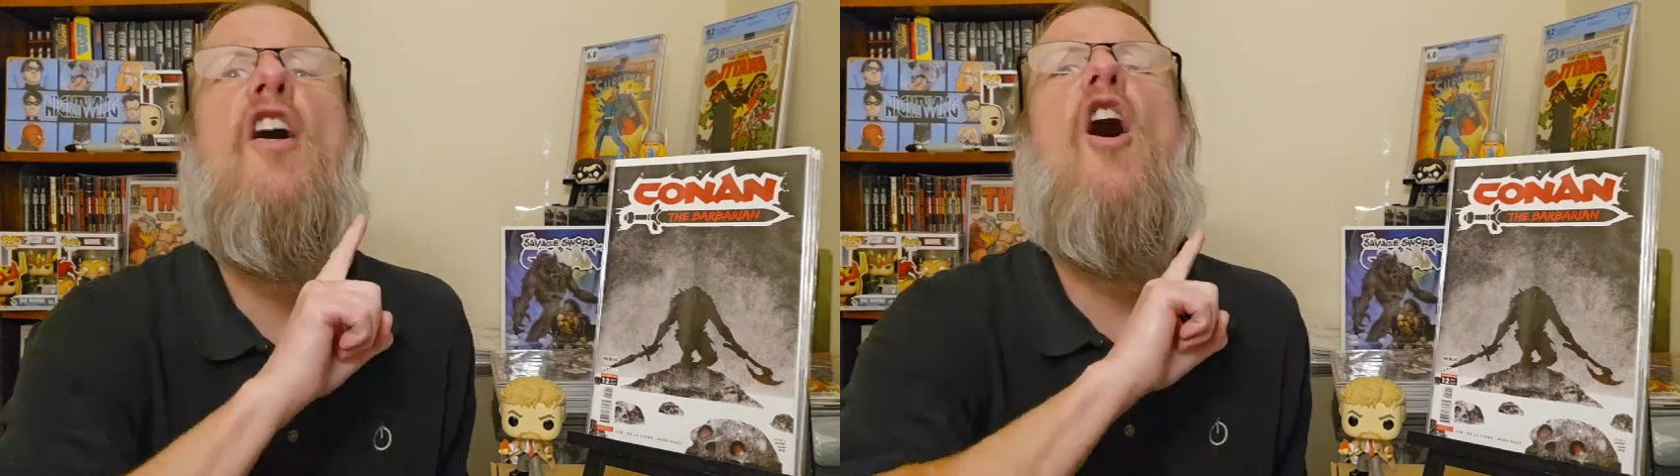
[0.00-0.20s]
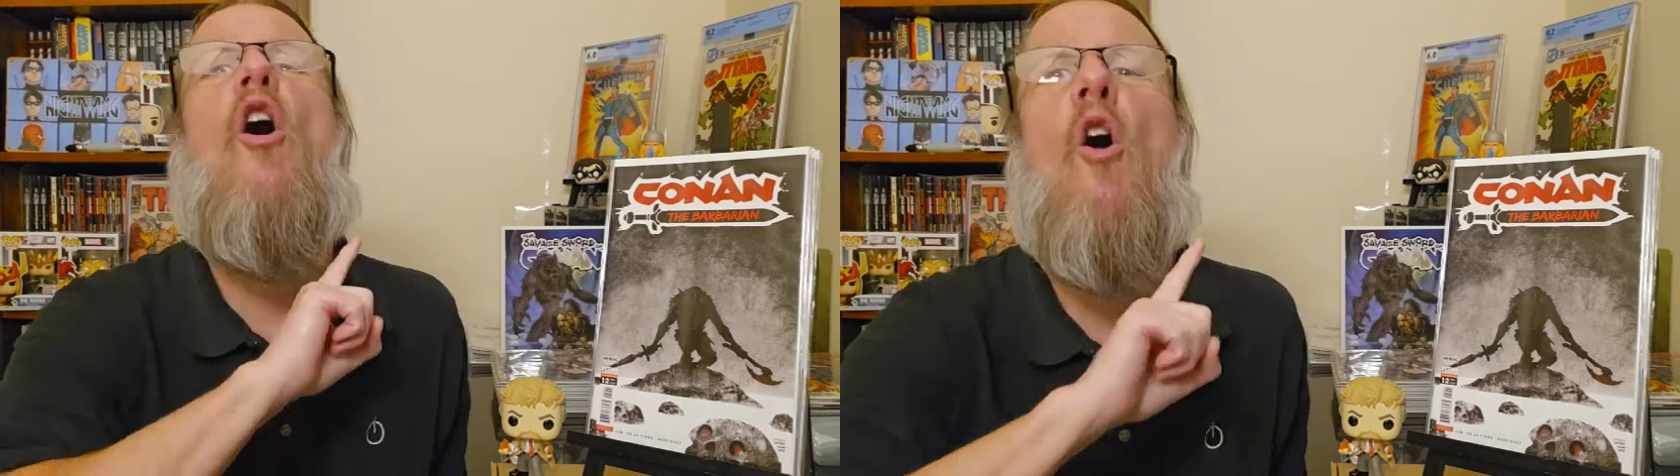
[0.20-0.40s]

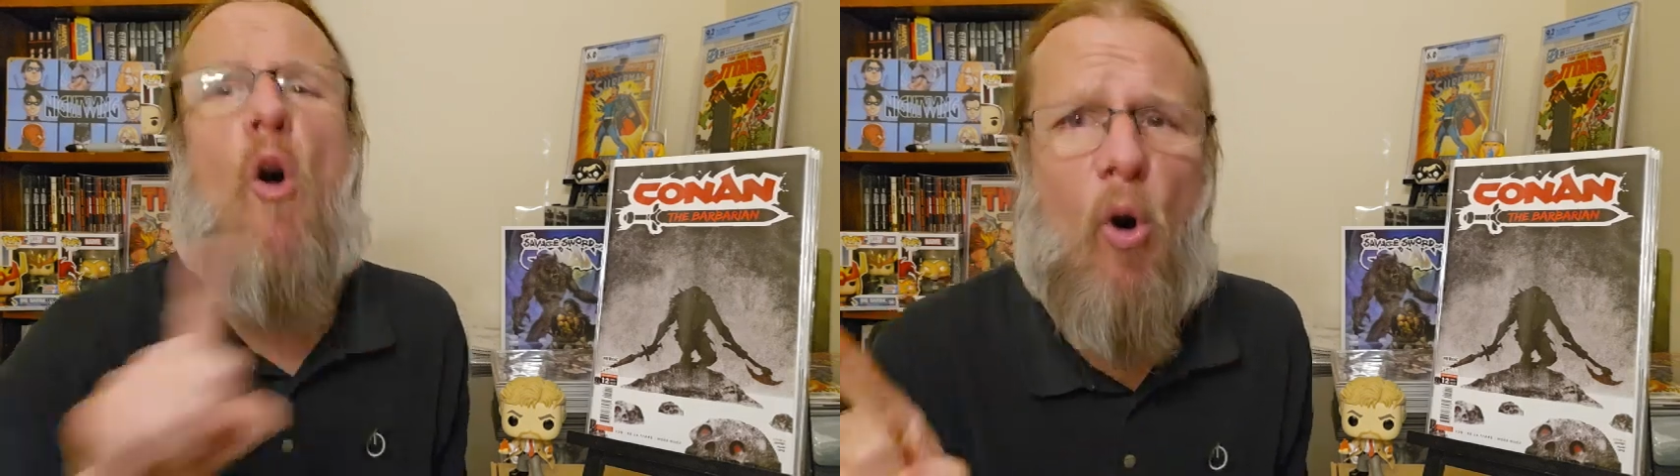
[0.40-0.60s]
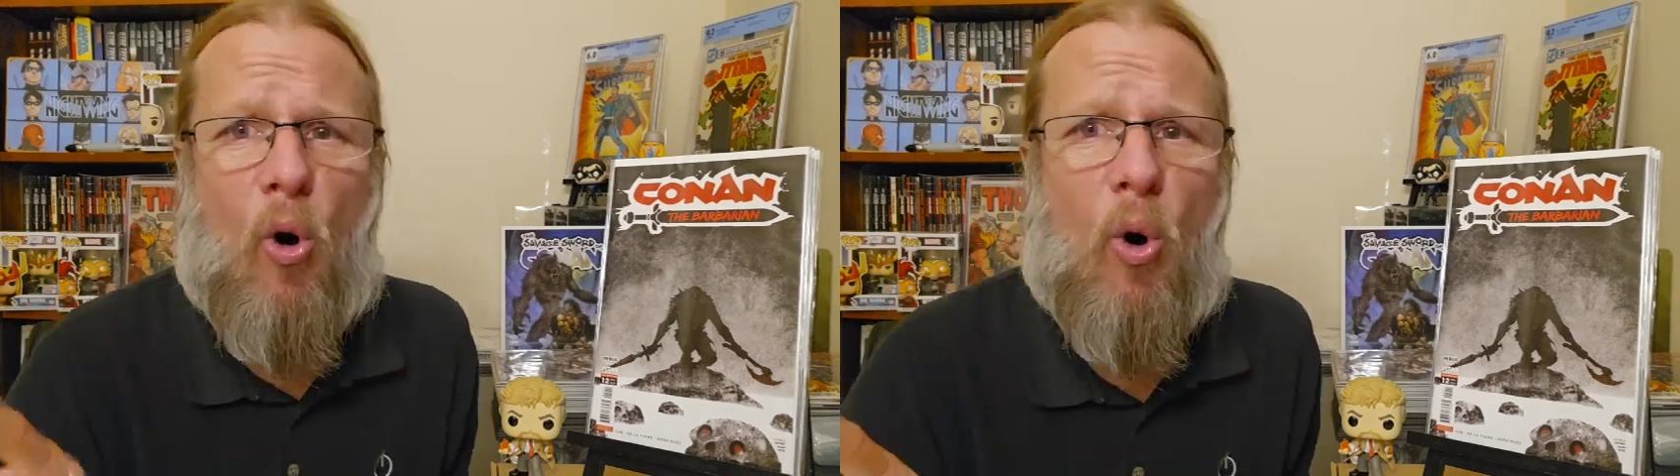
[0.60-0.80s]

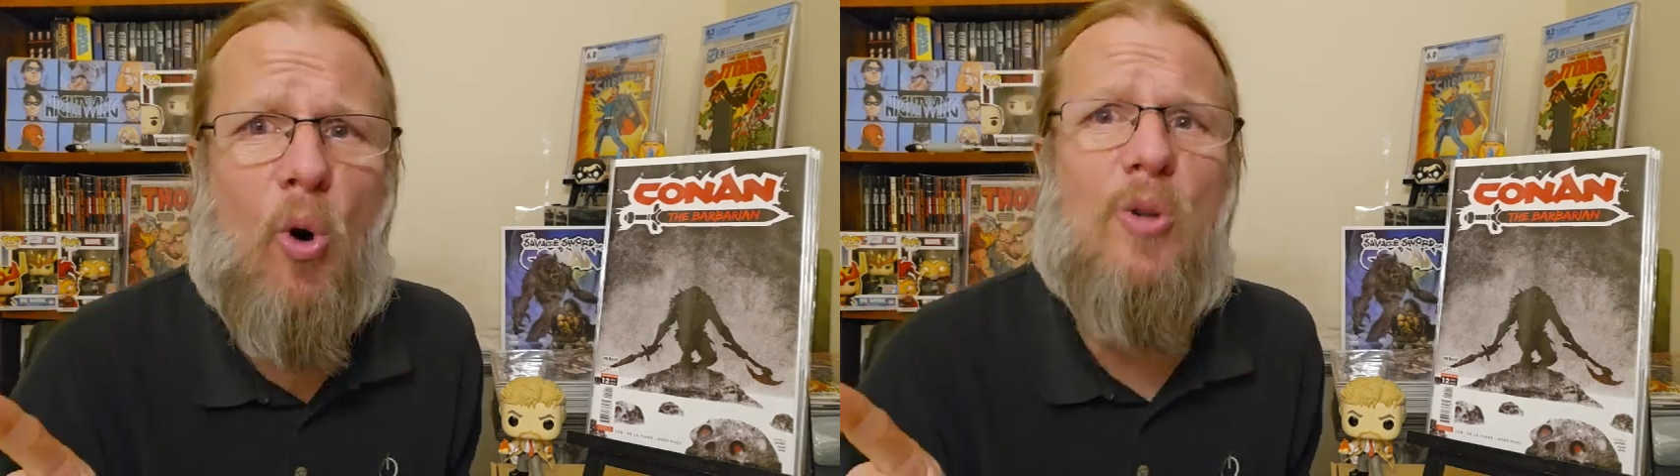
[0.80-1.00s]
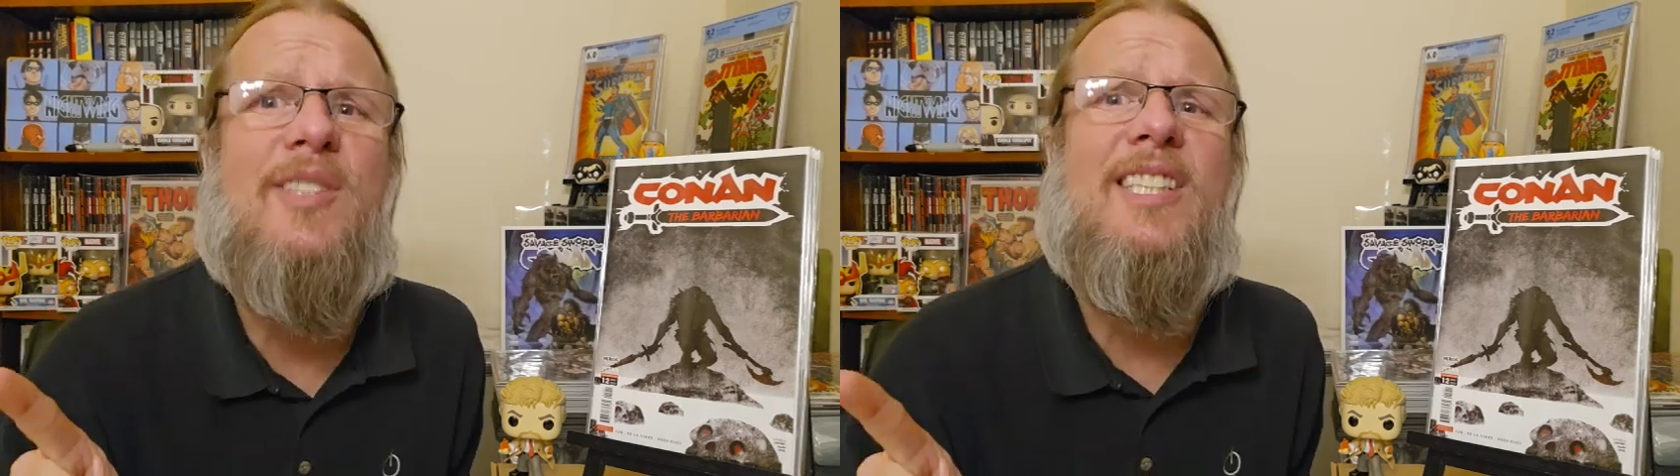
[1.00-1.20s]

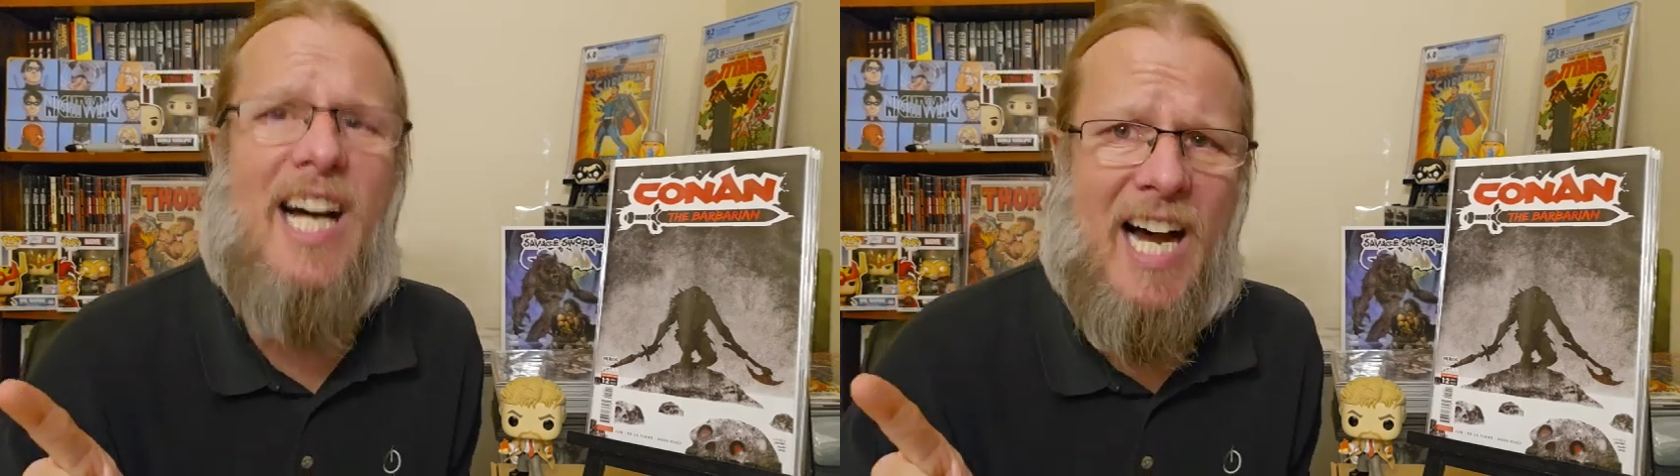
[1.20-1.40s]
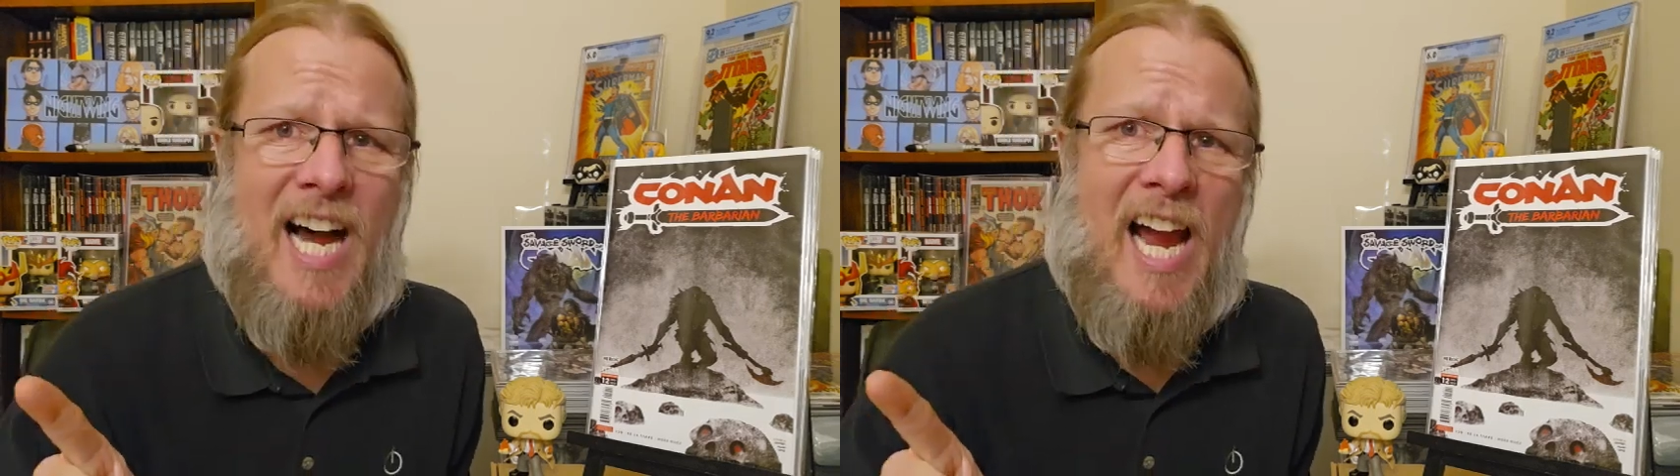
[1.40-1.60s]
whole
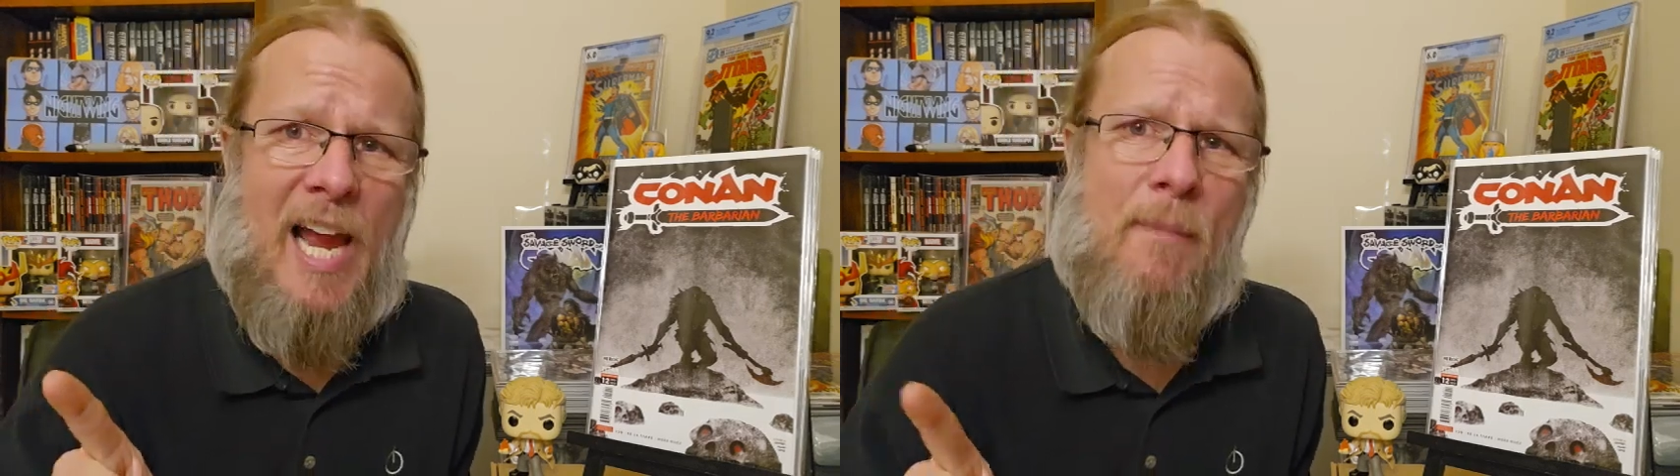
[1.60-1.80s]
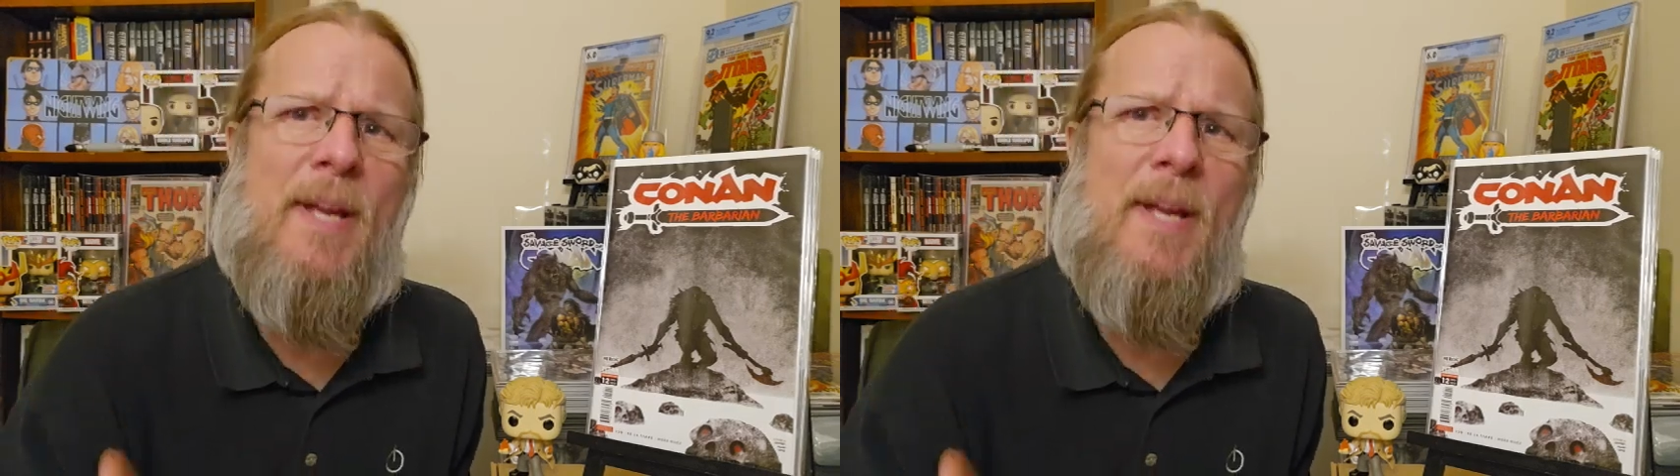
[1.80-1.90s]
time